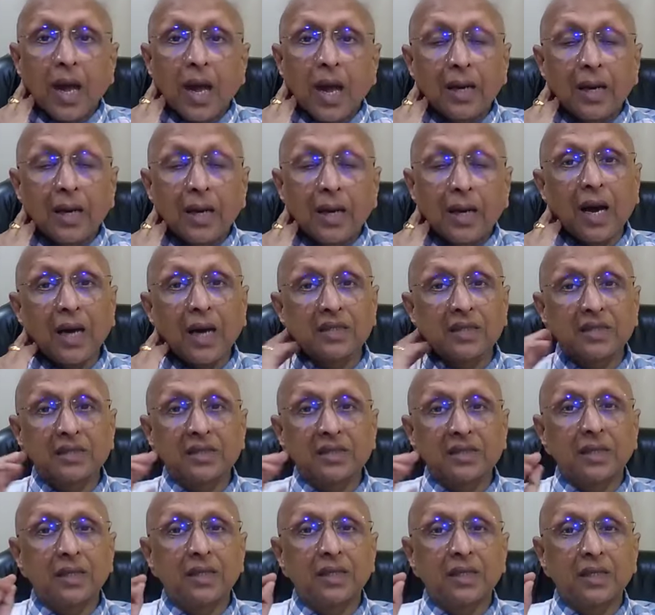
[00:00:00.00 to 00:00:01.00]
And
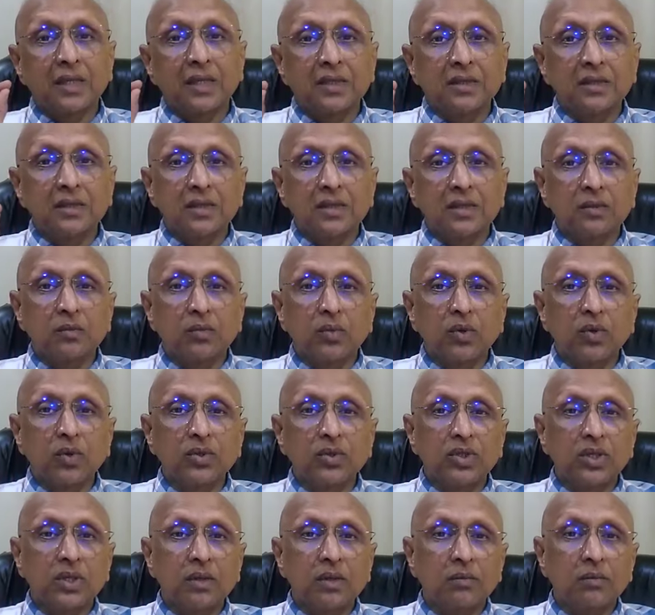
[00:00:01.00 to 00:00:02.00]
last sentence is
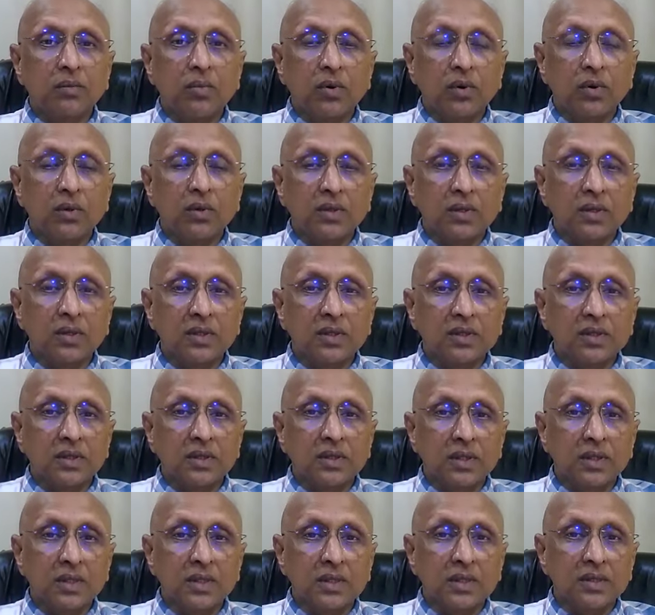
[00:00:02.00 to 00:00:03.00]
most important
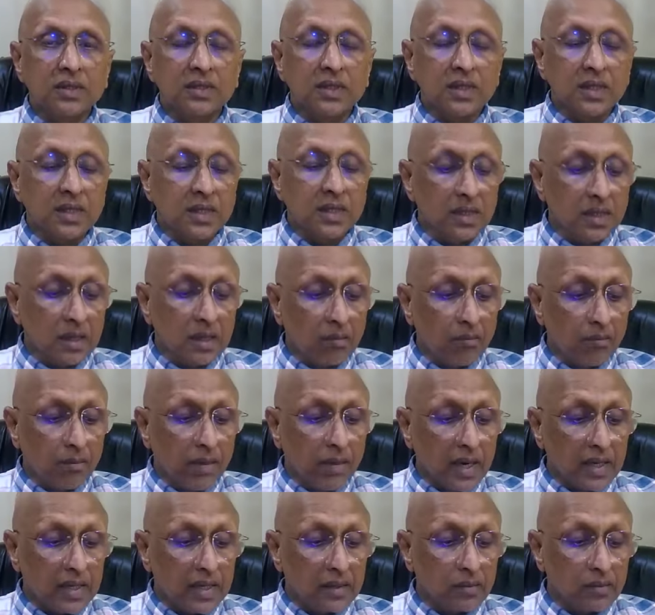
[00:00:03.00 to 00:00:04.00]
sentence.
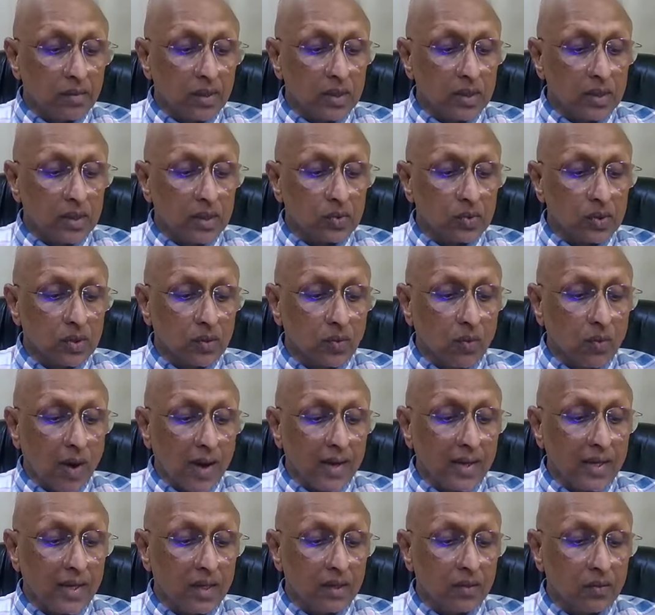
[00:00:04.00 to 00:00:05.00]
Incompatible to the
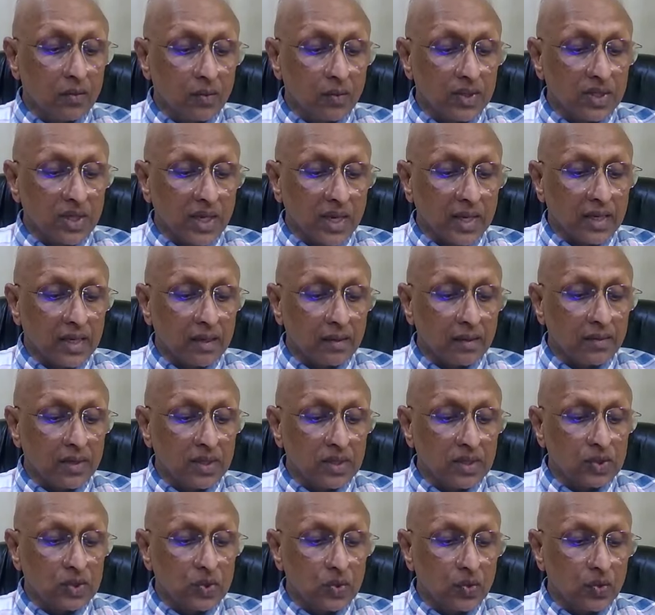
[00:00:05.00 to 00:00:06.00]
wine which
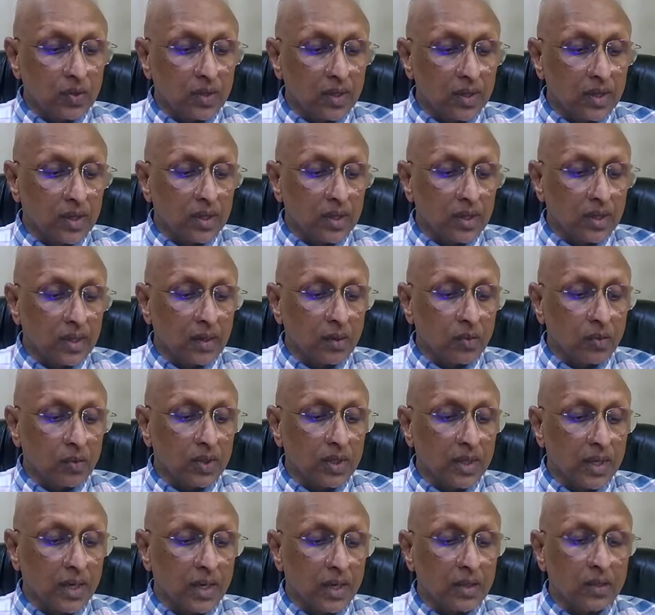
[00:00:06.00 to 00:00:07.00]
aggravates urinary
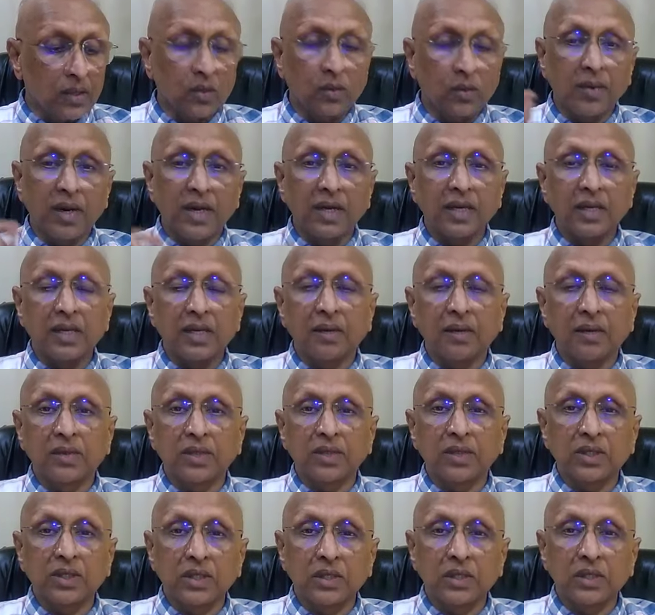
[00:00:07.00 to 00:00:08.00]
gouty and rheumatic
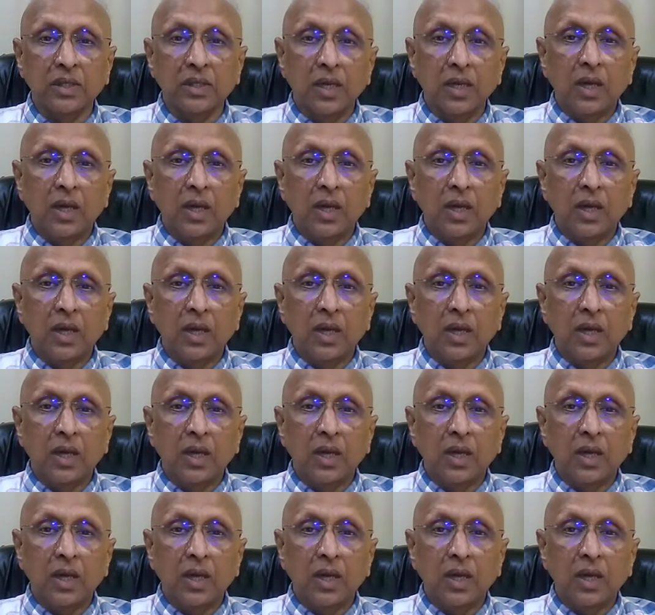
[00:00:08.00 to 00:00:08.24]
affection.